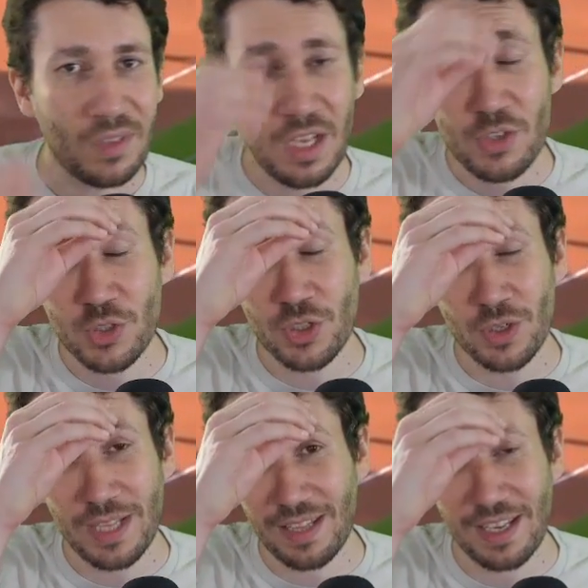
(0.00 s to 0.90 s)
And
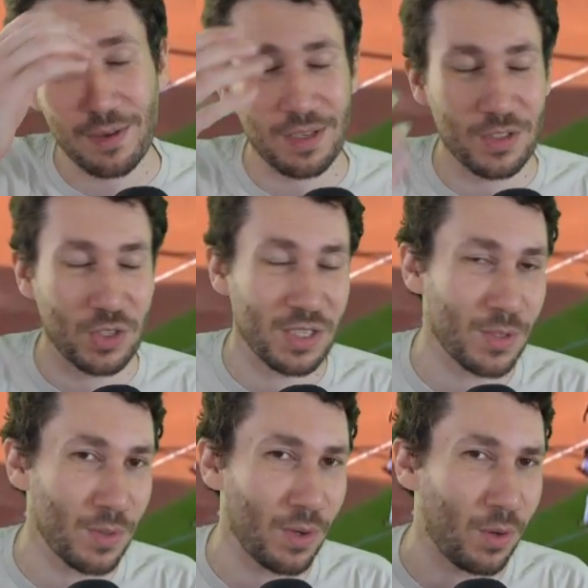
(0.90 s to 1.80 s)
sure, that like is just
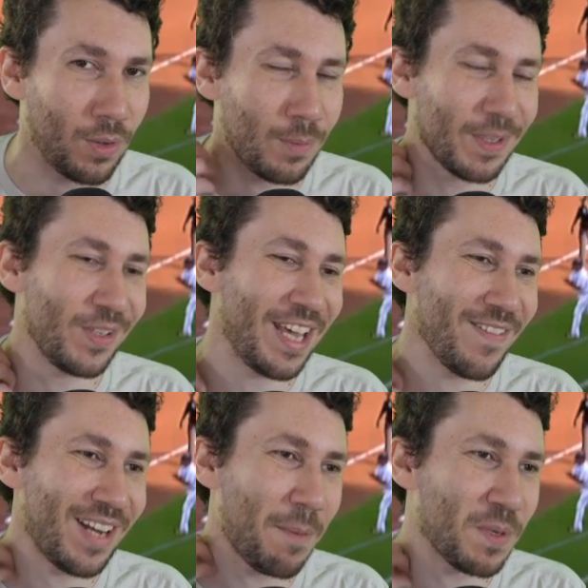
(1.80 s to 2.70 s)
through the hole, but you
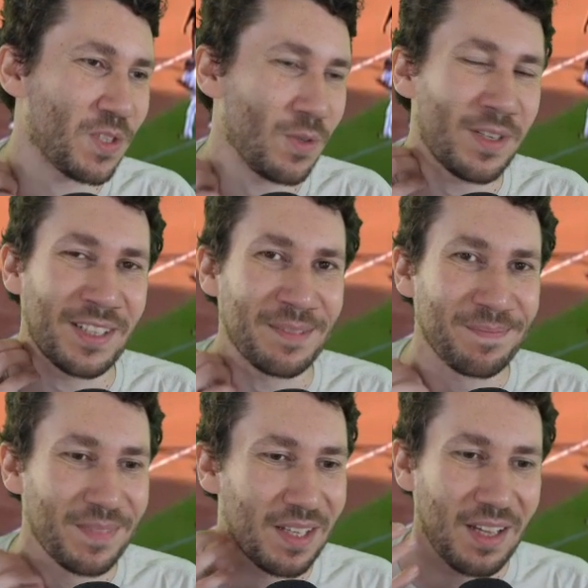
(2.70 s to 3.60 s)
gave an opportunity.
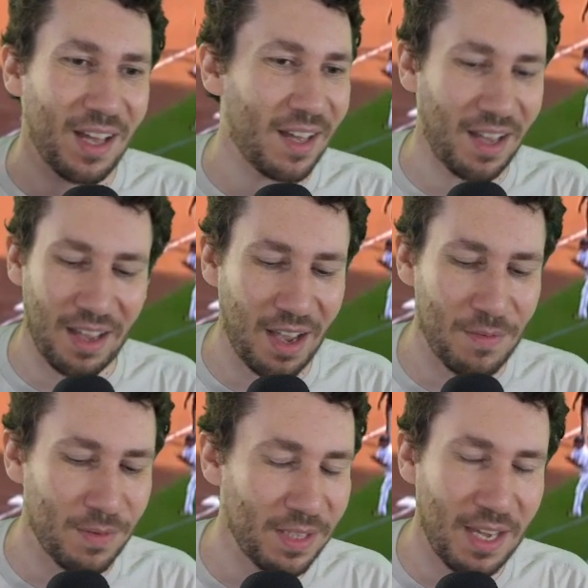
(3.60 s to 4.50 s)
I
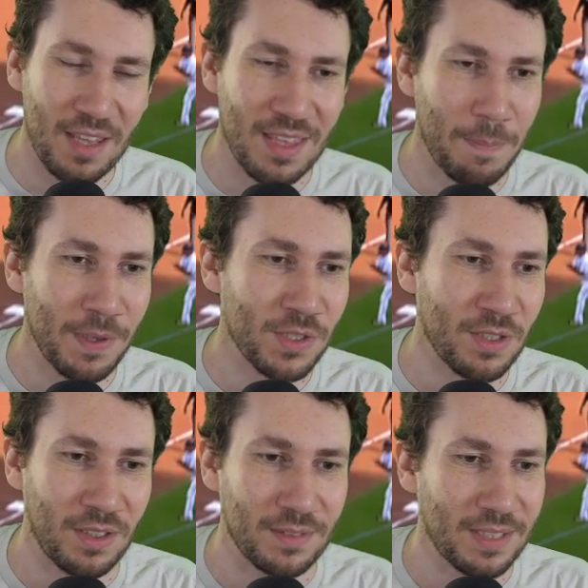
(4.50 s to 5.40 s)
really hate that pitch
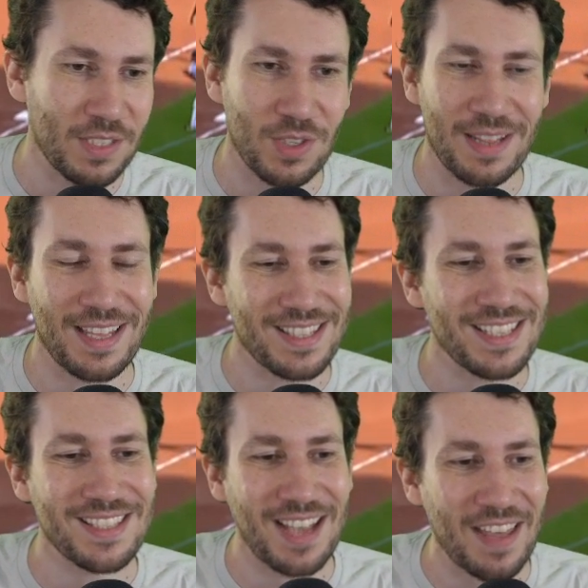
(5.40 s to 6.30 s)
call. That this
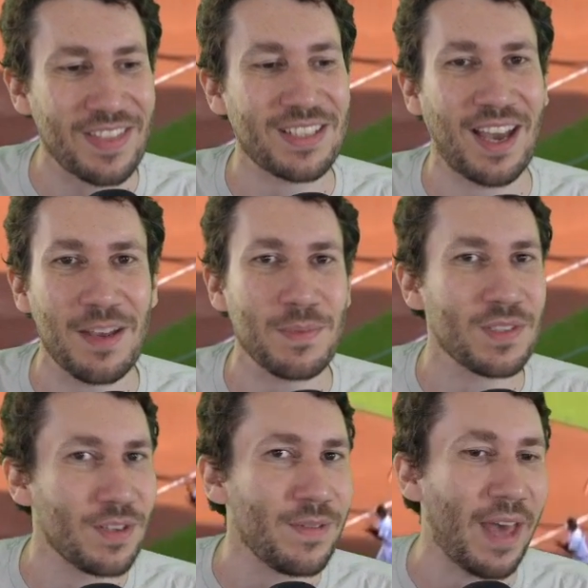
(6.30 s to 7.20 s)
is not the time to do